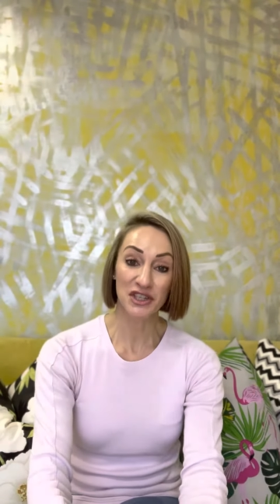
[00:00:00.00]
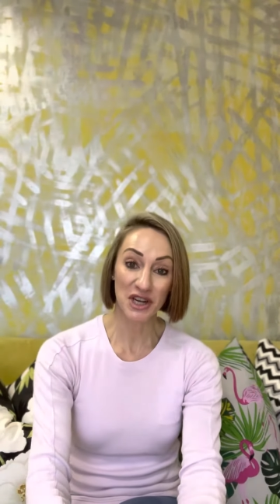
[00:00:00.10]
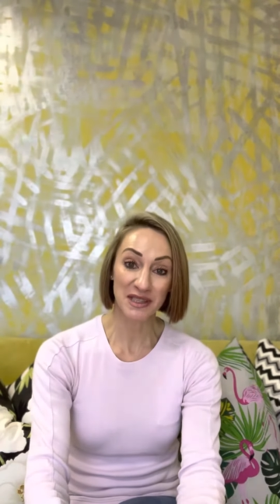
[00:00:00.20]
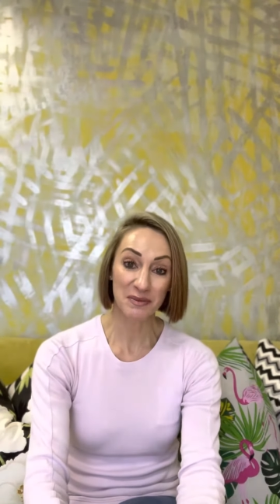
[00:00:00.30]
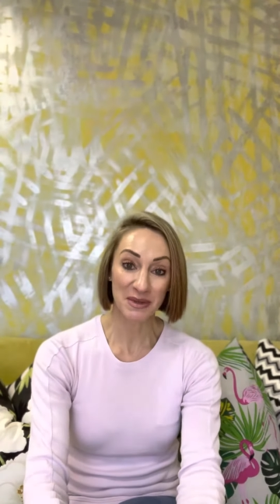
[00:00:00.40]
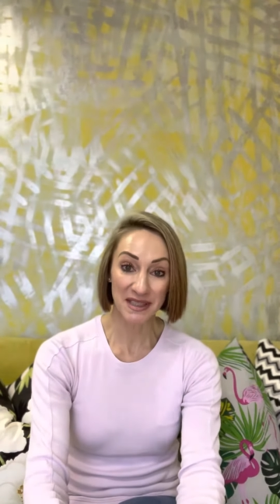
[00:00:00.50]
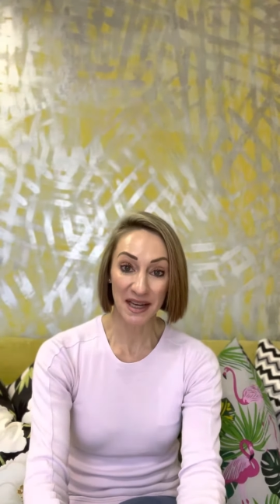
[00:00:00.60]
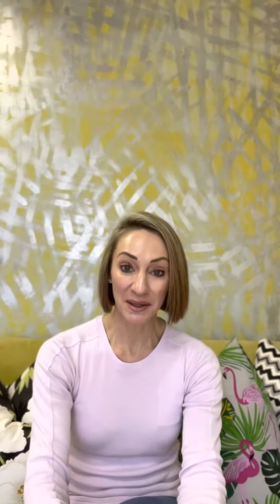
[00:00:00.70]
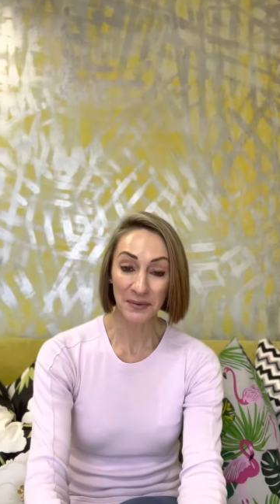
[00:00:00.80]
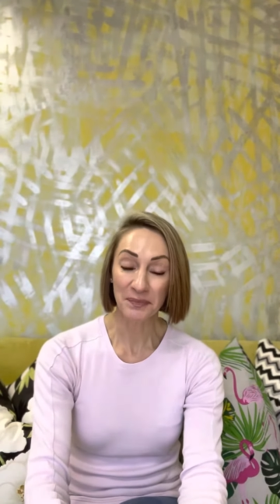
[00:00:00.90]
Chetan
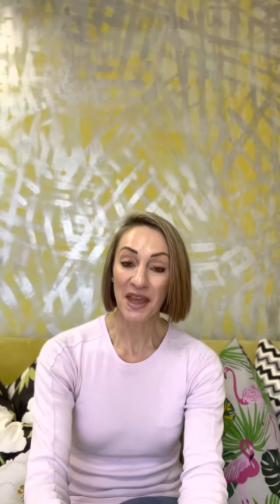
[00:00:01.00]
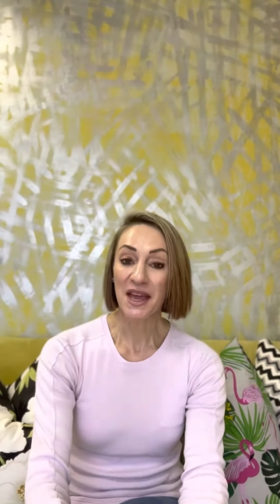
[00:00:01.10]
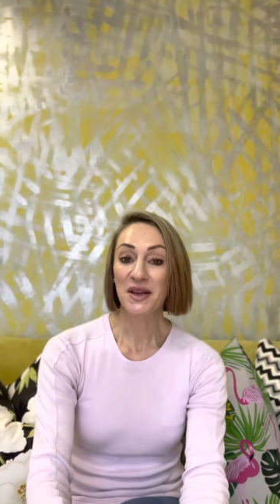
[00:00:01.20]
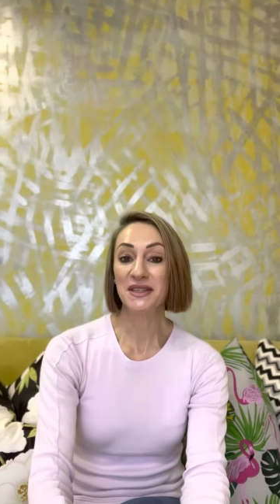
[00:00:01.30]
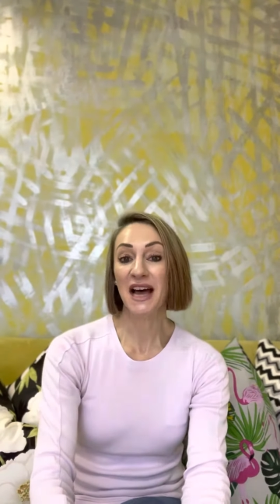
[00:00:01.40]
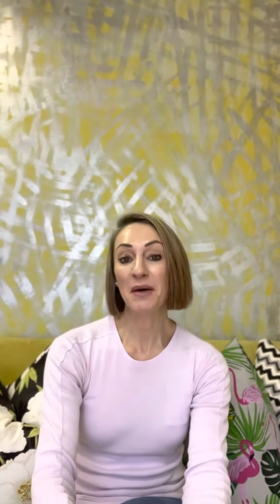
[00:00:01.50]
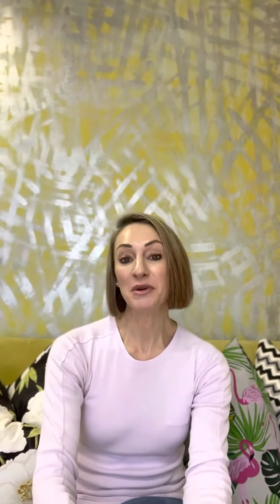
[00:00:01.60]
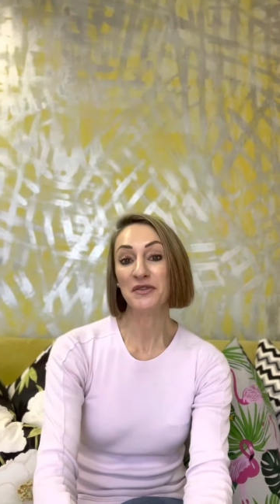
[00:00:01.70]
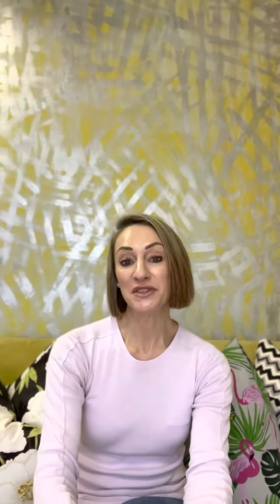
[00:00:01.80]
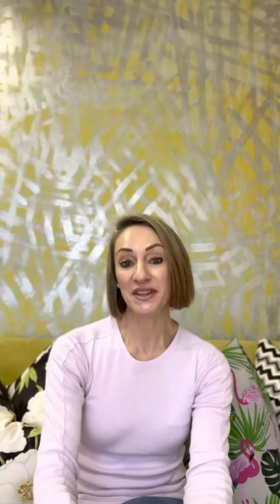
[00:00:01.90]
Patel, who's now
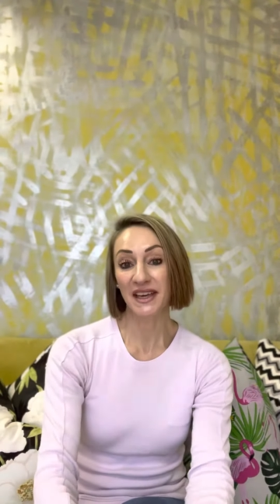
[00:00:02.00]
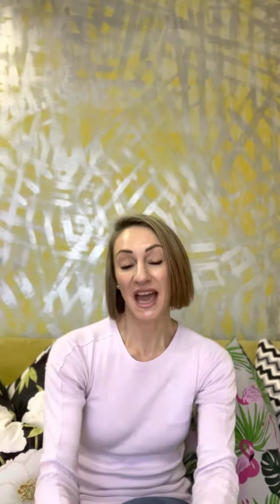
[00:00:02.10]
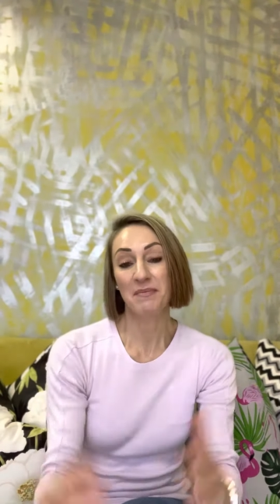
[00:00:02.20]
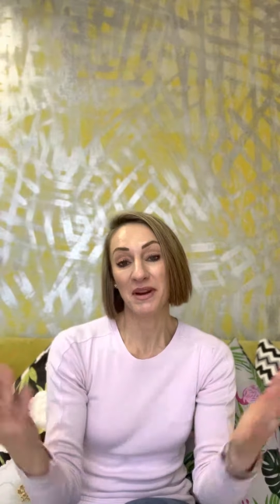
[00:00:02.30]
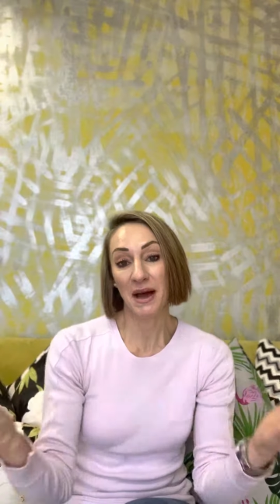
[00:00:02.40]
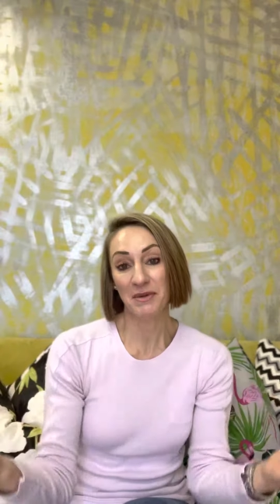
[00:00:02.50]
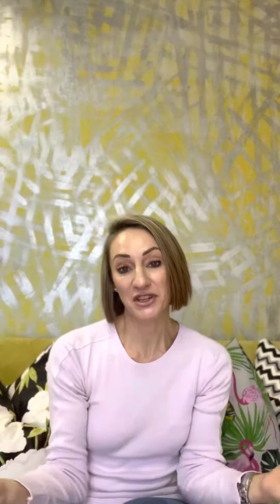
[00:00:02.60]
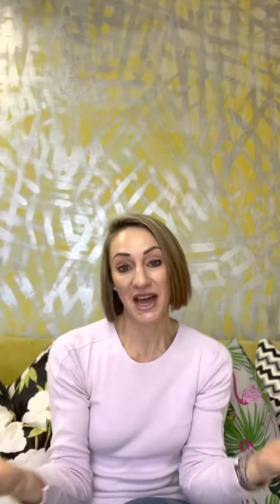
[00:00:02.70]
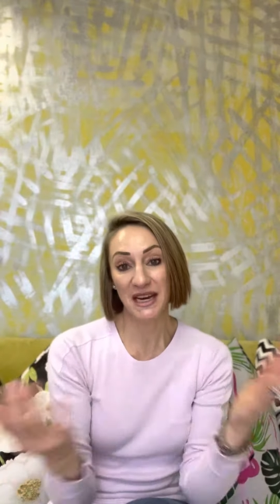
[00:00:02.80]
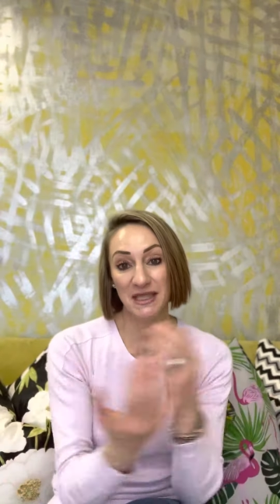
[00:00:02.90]
moved to the Cape, and I'm in
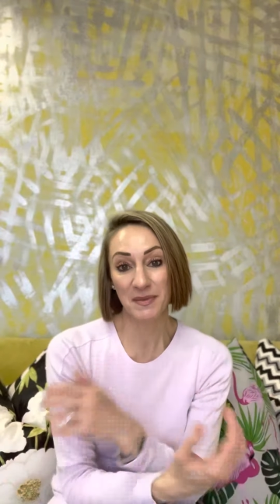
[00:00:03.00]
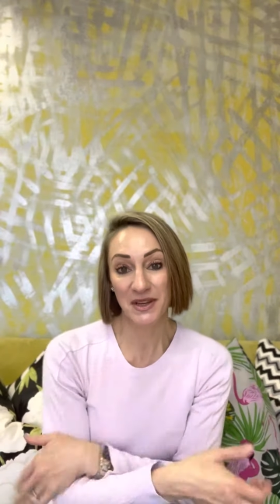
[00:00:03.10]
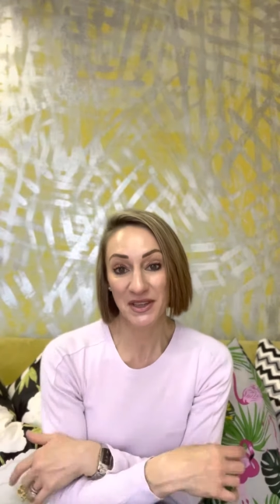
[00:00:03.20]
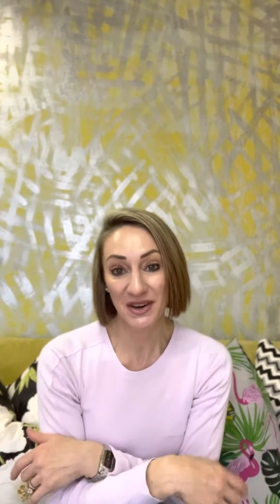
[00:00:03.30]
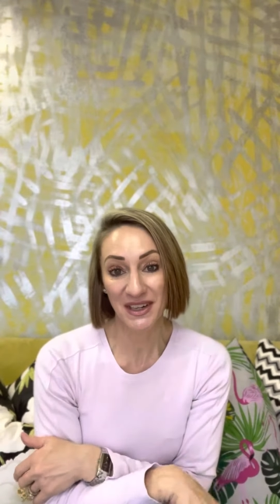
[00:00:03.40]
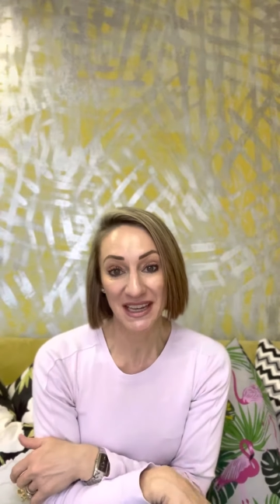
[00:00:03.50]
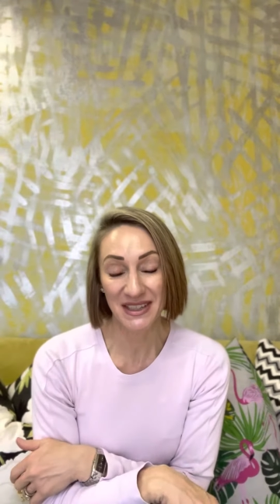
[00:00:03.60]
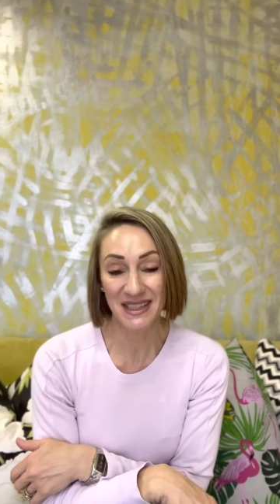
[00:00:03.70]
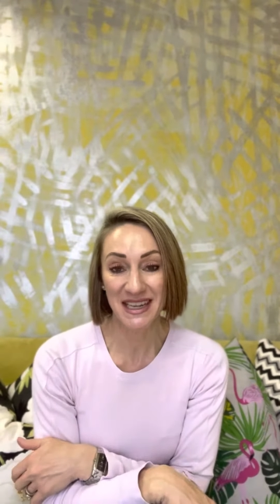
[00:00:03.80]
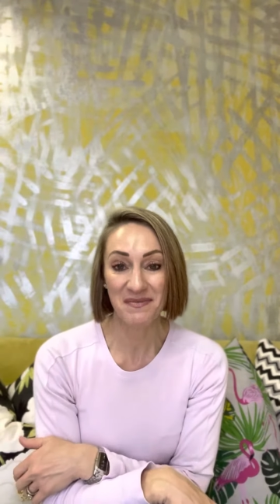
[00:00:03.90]
Johannesburg, so I don't get
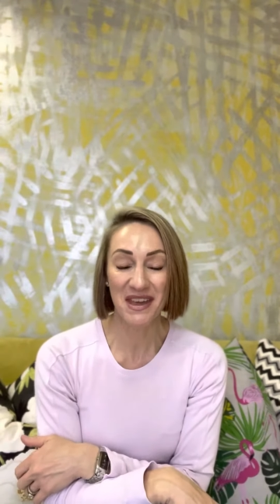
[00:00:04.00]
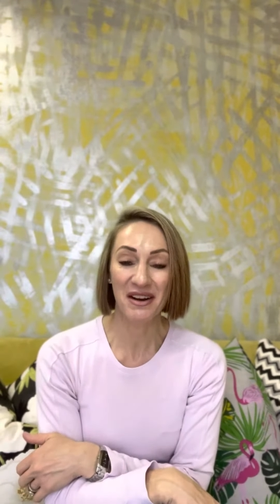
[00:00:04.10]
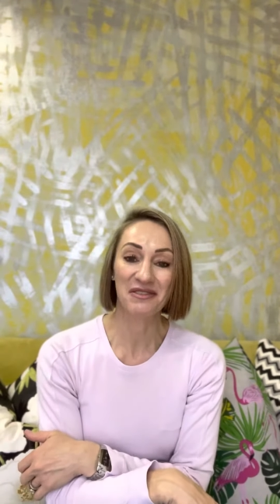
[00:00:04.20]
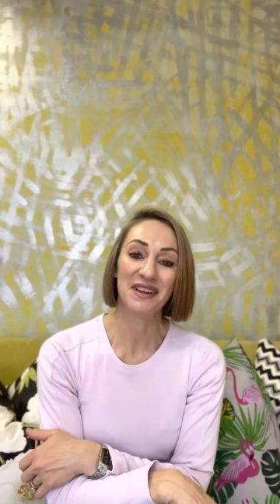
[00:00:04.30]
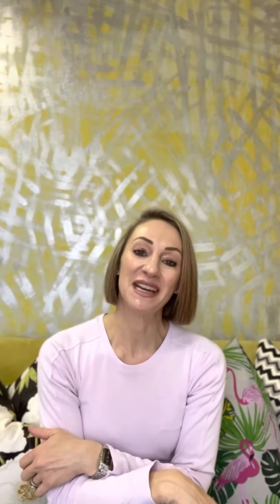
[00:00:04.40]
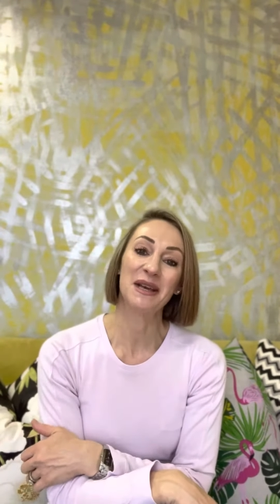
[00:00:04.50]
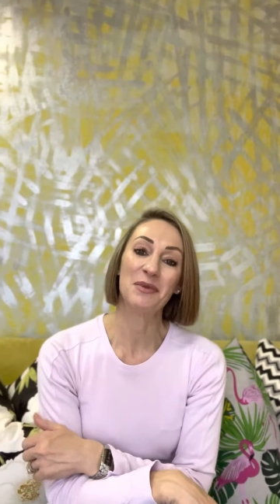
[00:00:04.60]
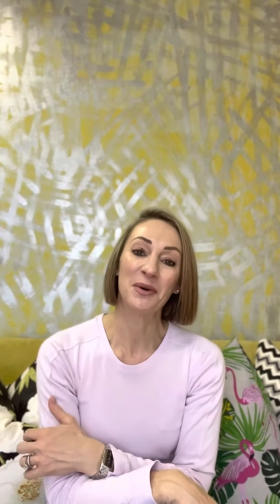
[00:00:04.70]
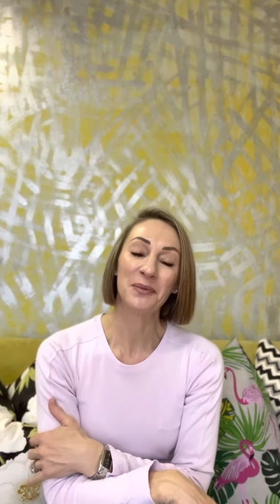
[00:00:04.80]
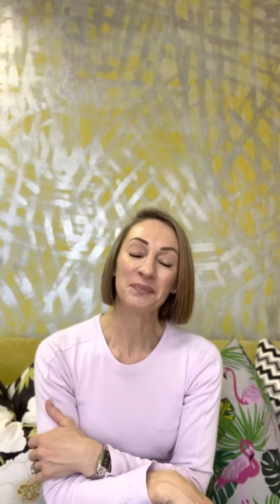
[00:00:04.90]
to see him that often anymore.